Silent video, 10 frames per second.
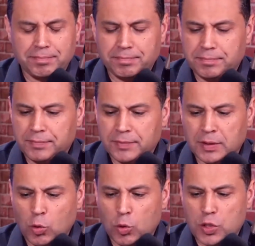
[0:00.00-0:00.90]
and they
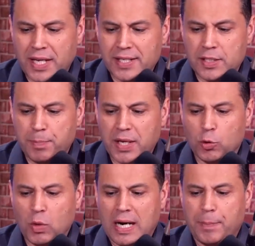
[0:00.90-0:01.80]
cannot forgive
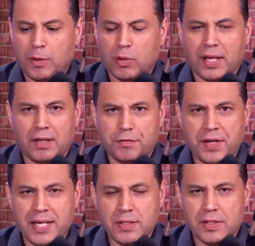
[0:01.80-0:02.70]
themselves for what
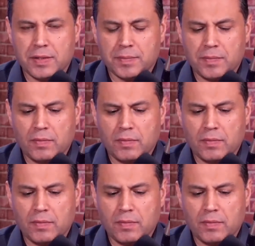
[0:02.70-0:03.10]
they've done.